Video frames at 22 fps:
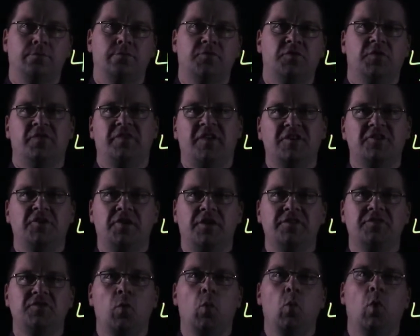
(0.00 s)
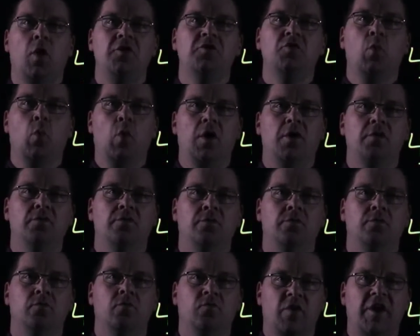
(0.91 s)
So essentially it's a 1-to-1
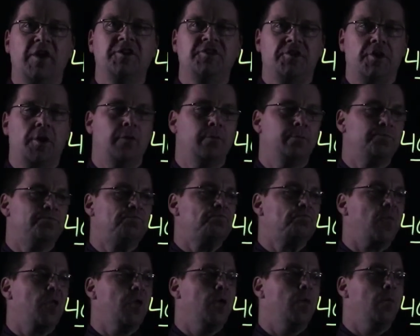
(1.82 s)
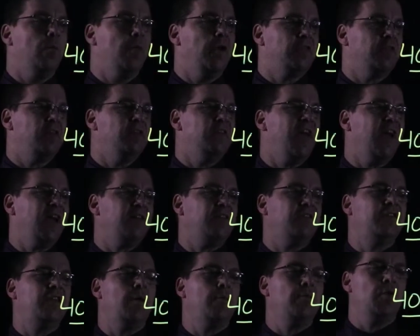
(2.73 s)
ratio. But the next
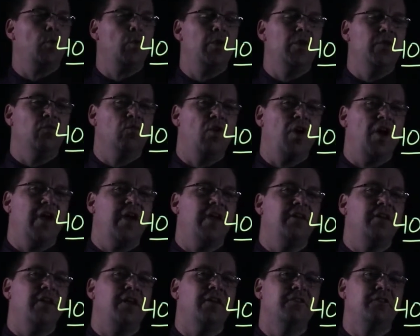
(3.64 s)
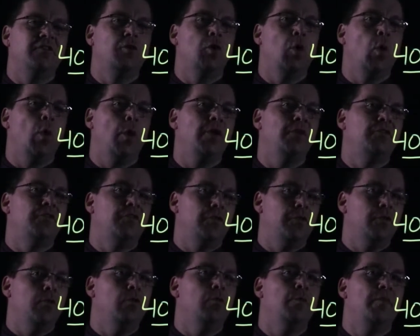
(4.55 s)
step that we write is going
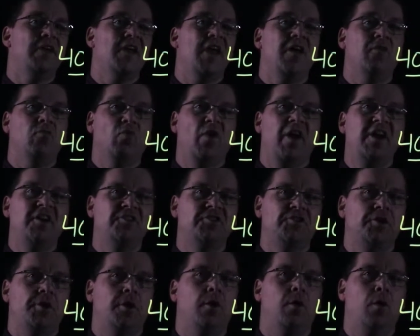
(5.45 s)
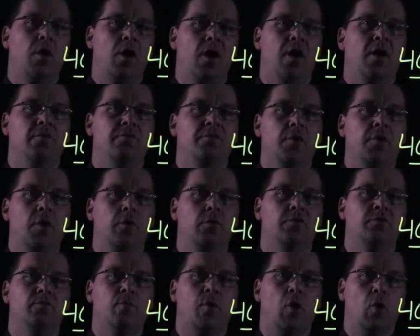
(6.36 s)
to be a ratio of
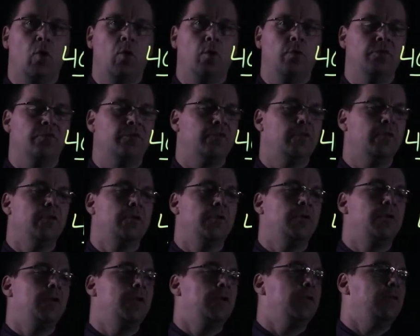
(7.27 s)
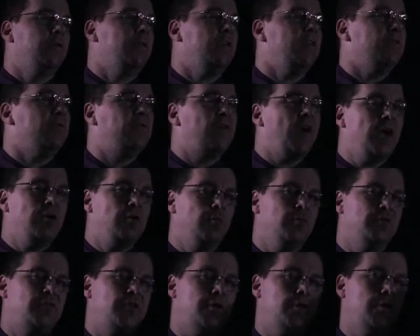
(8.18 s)
those moles. The final
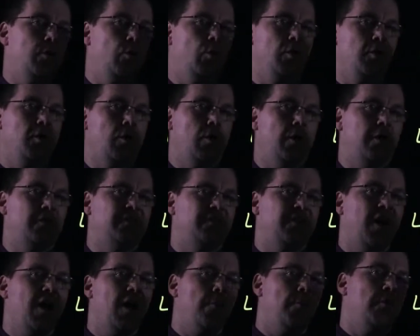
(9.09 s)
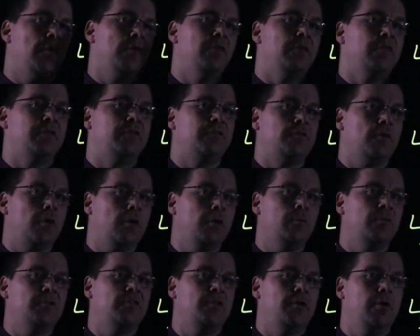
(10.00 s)
material will go on top, the starting
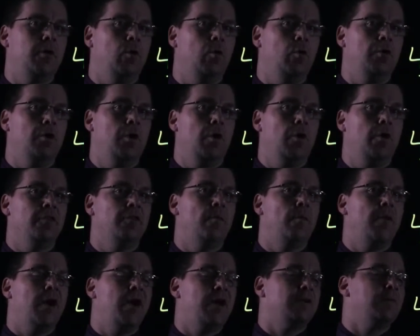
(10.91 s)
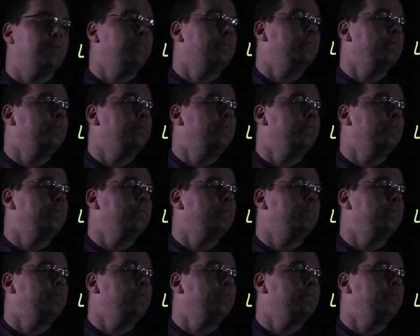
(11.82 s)
material will go on the bottom.